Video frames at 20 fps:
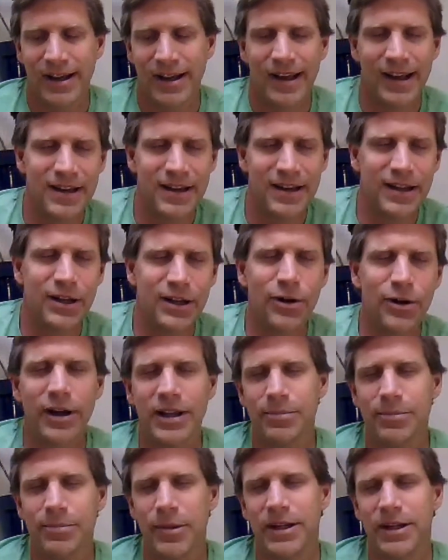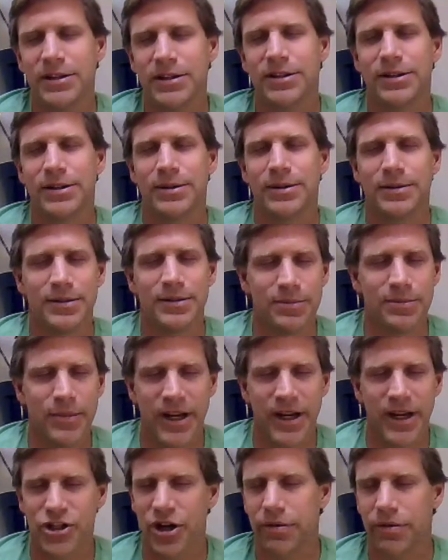And you know, I didn't mean to
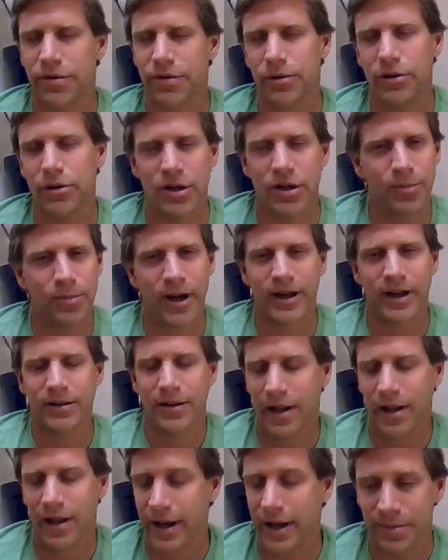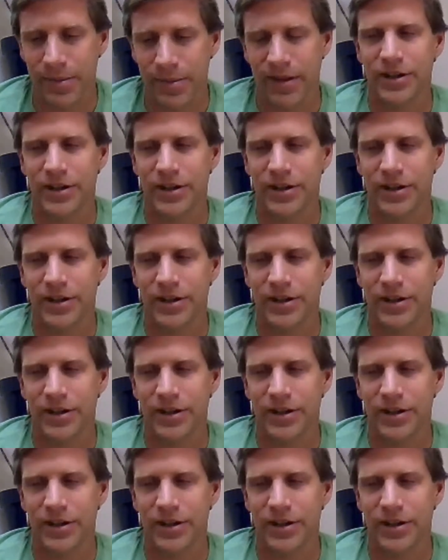make Jethro look my, like me.